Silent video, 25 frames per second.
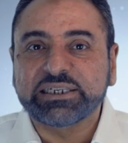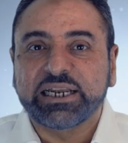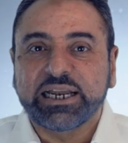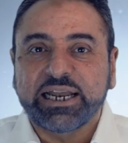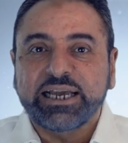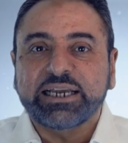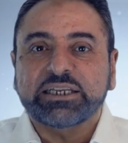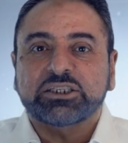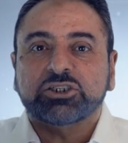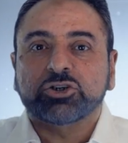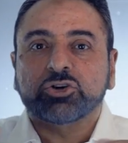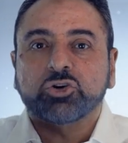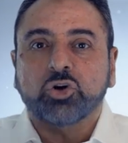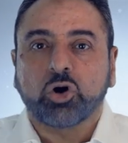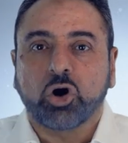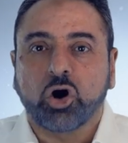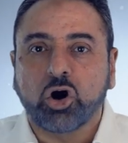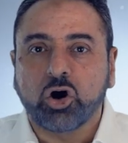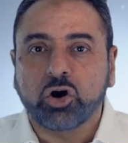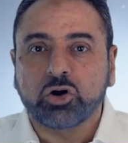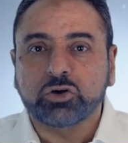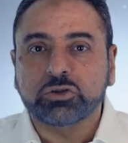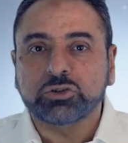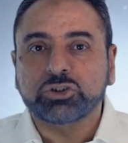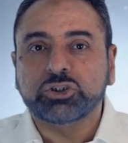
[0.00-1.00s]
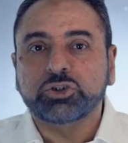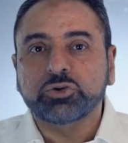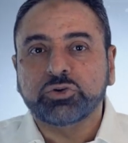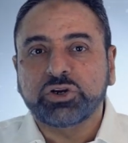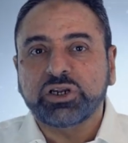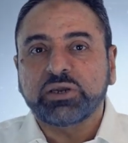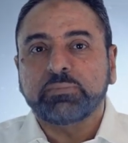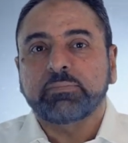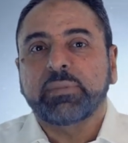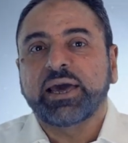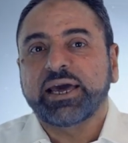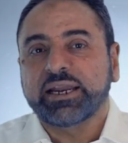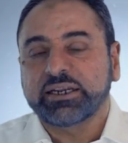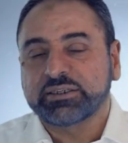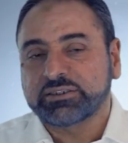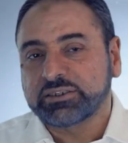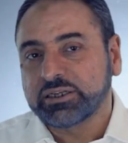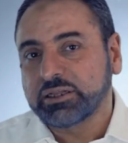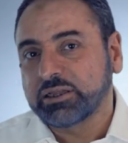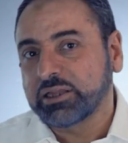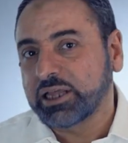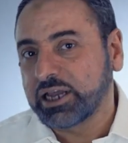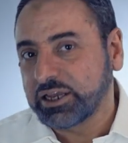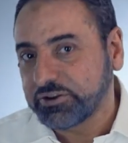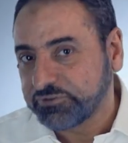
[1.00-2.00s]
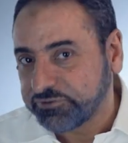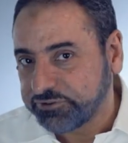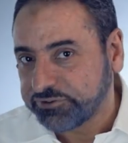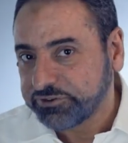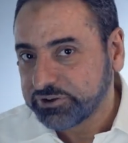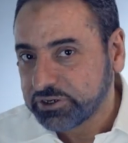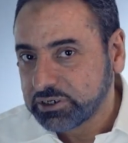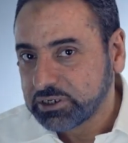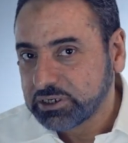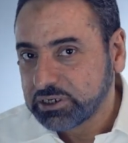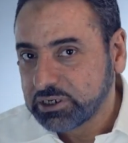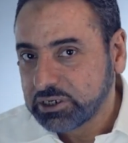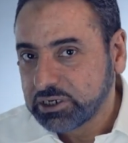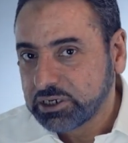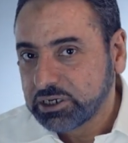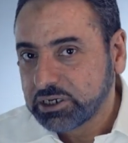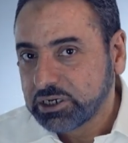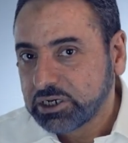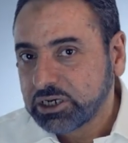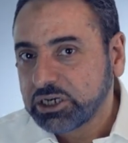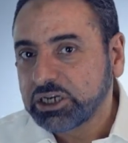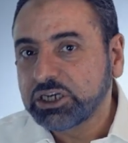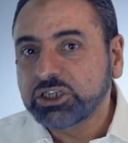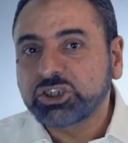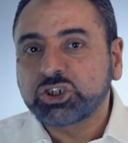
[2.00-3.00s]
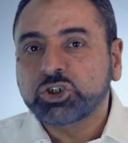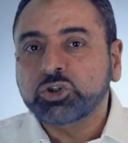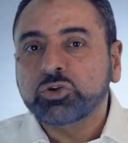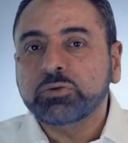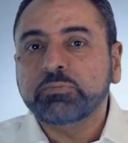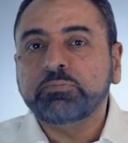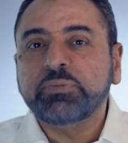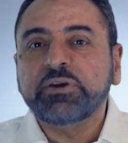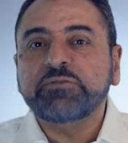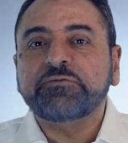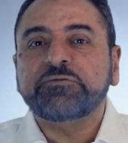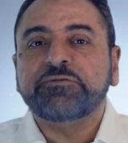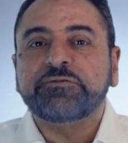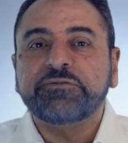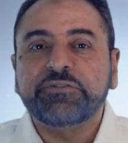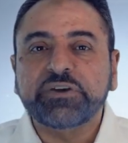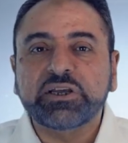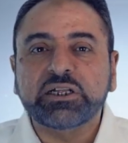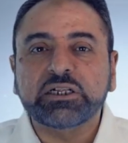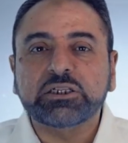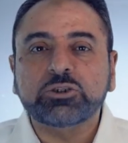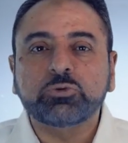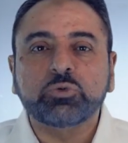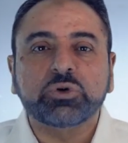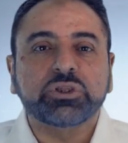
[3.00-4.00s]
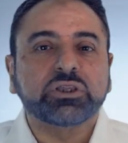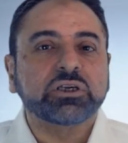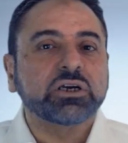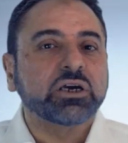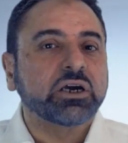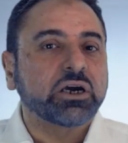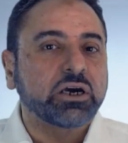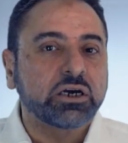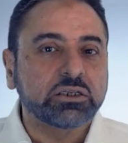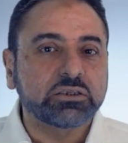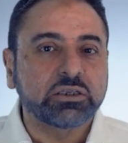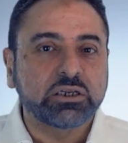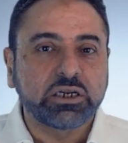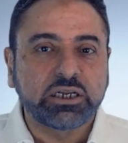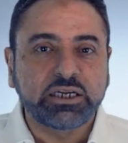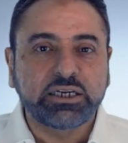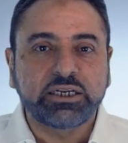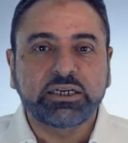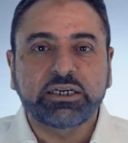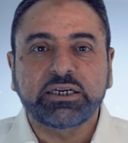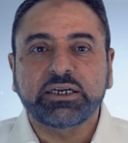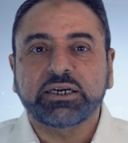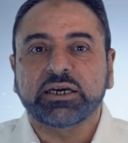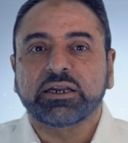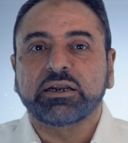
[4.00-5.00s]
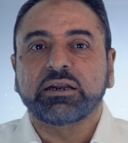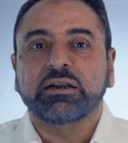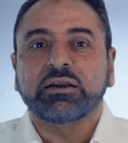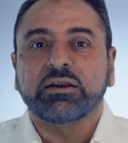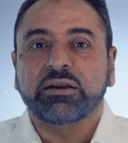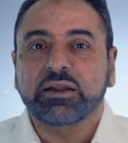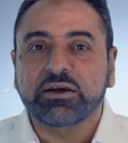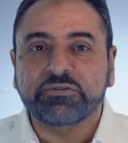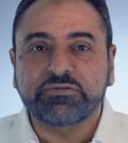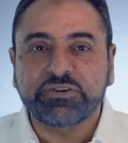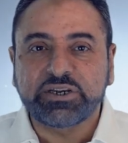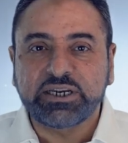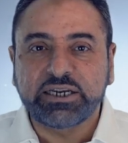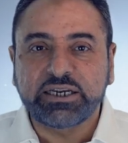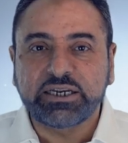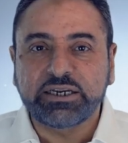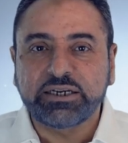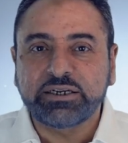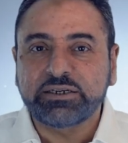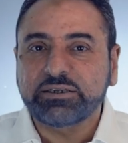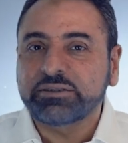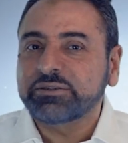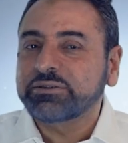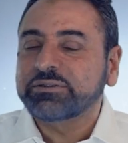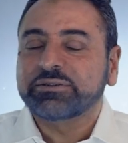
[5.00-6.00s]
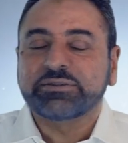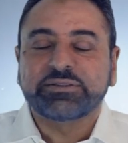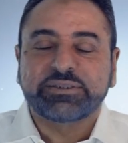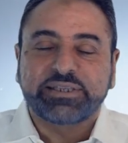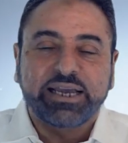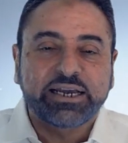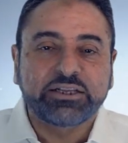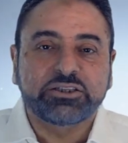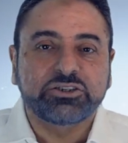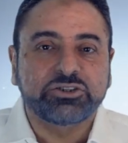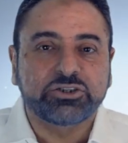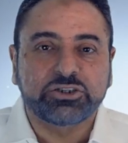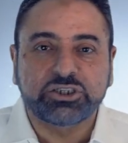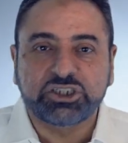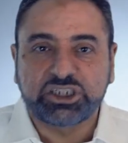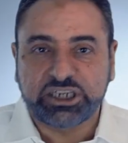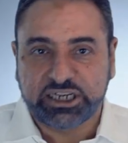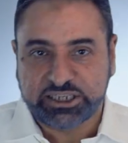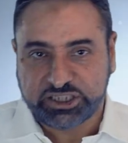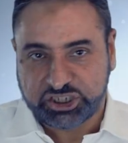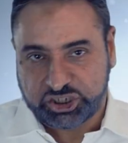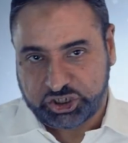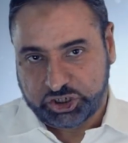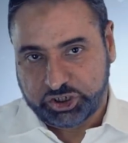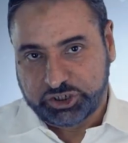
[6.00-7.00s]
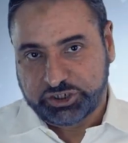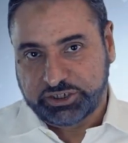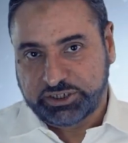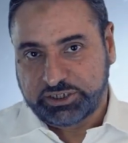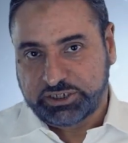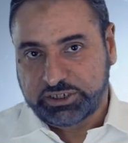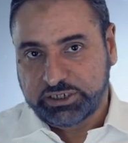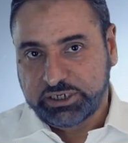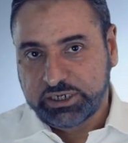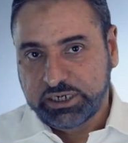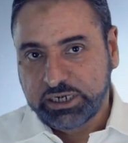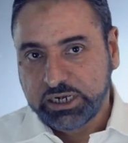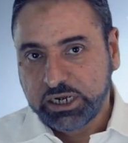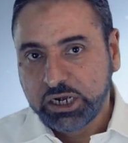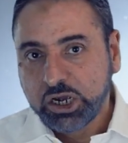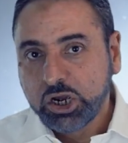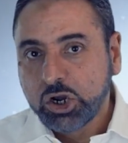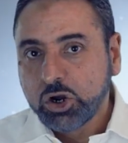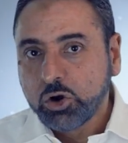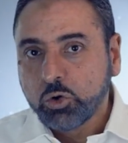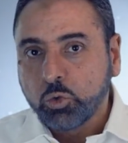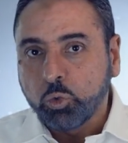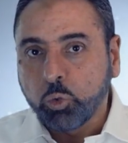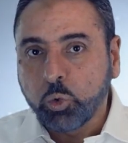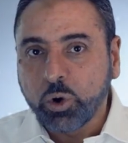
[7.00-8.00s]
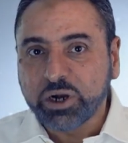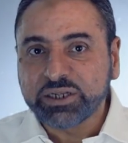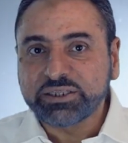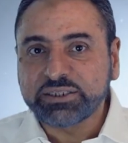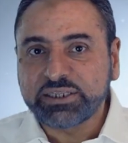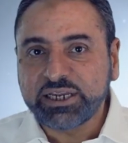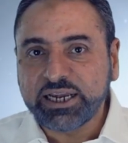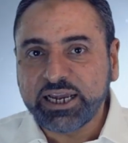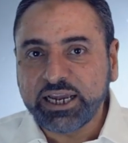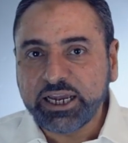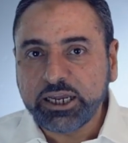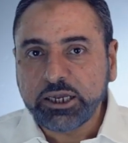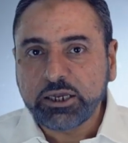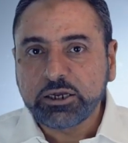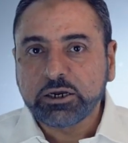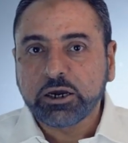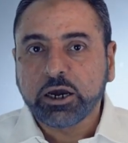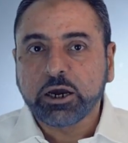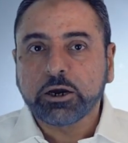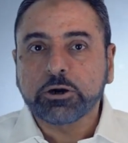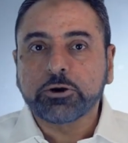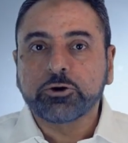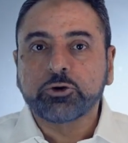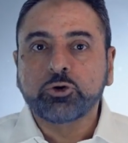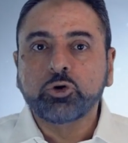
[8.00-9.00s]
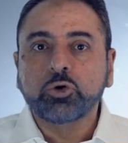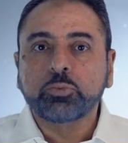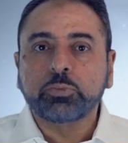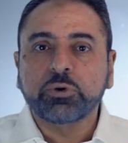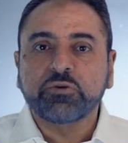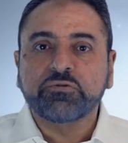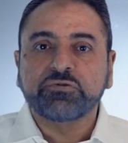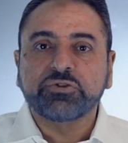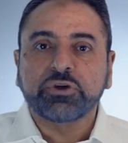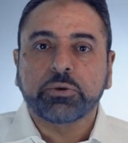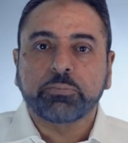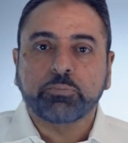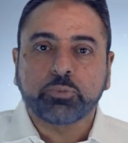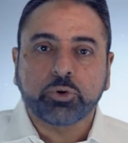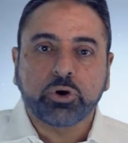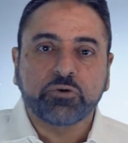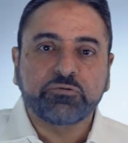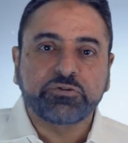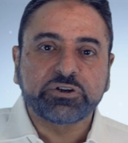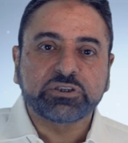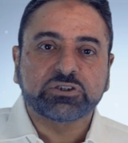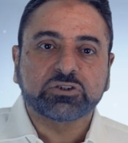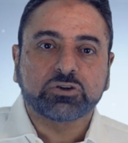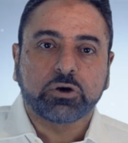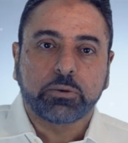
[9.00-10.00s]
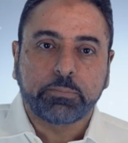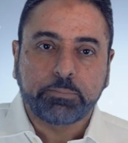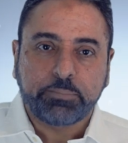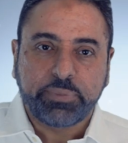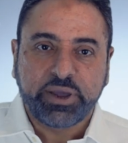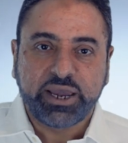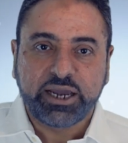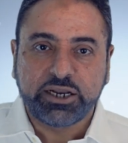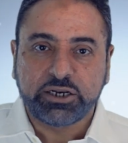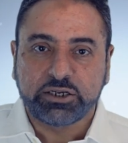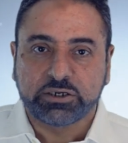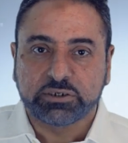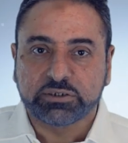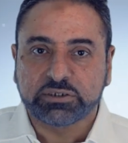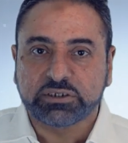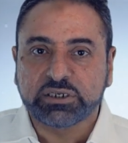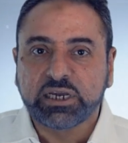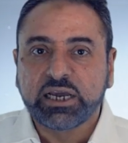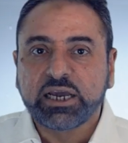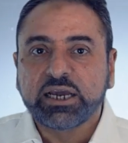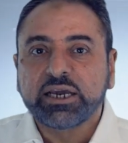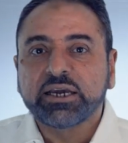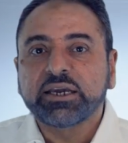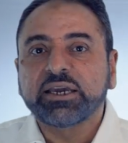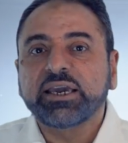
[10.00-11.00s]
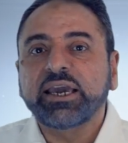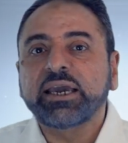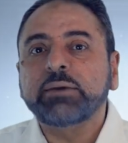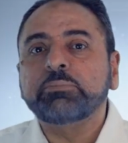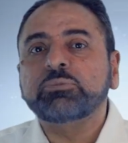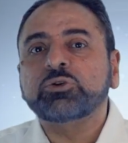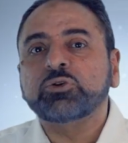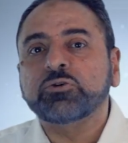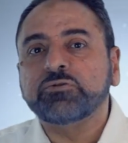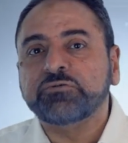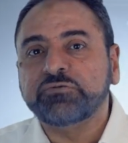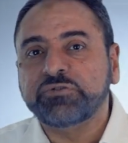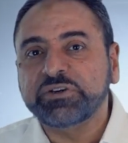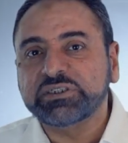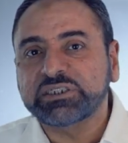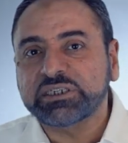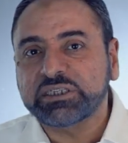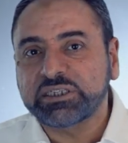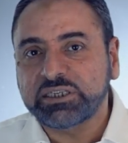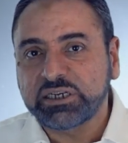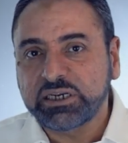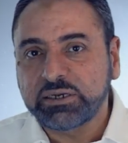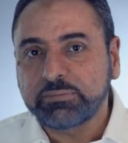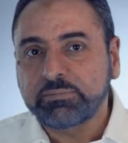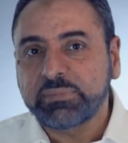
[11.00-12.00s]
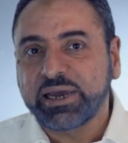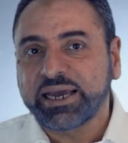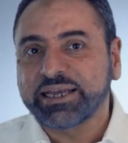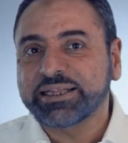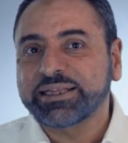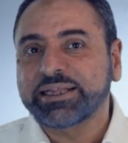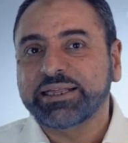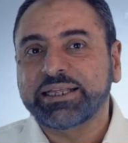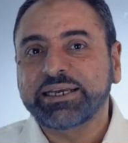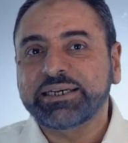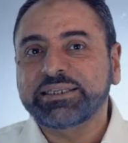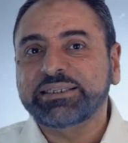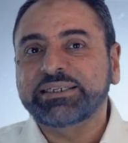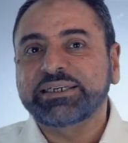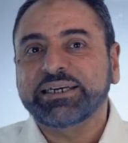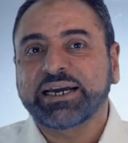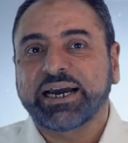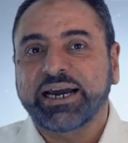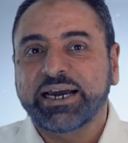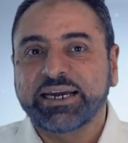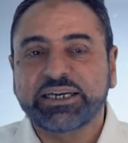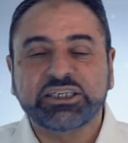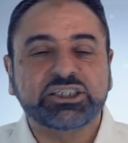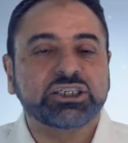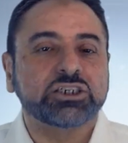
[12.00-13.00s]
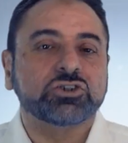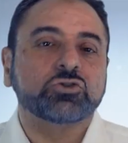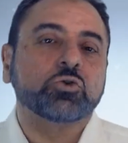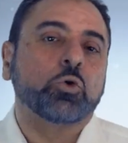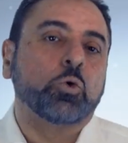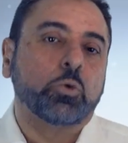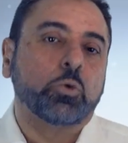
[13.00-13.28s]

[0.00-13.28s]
is later on during marital life. It should be filled with cuddling and loving, tender gestures. One day, a group of the Prophet's companions came to visit him at Lady Aisha's